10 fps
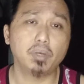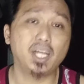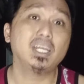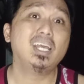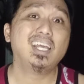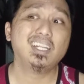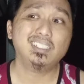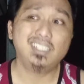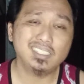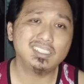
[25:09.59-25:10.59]
But
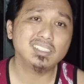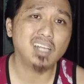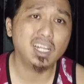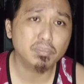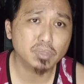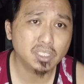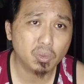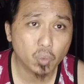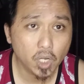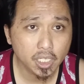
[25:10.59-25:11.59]
this is
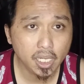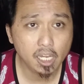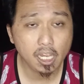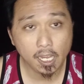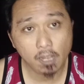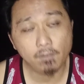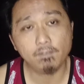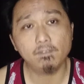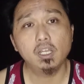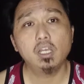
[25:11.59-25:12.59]
100% working
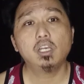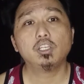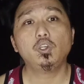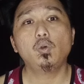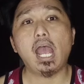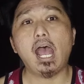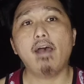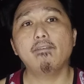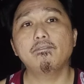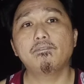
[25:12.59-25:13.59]
if you
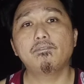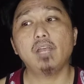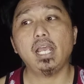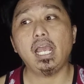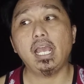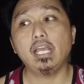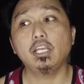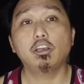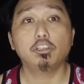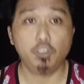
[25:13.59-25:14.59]
have
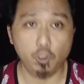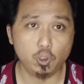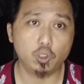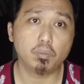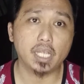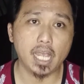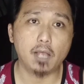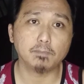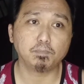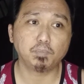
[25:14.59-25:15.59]
a YouTube
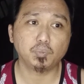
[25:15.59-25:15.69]
account.